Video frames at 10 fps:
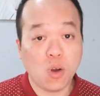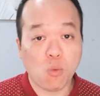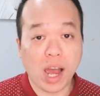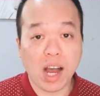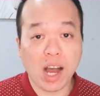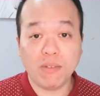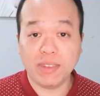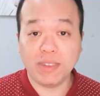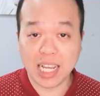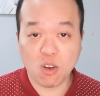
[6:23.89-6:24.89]
Well,
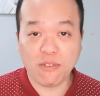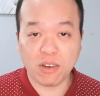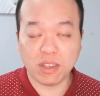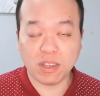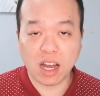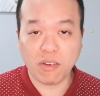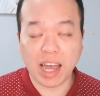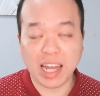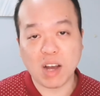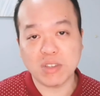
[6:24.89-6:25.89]
that's all for now
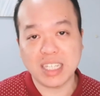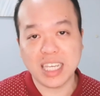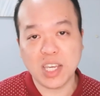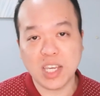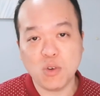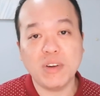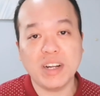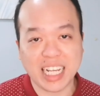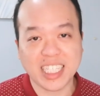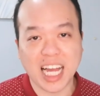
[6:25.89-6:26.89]
and I'll see you
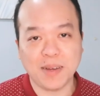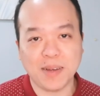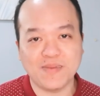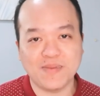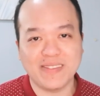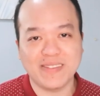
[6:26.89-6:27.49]
next time.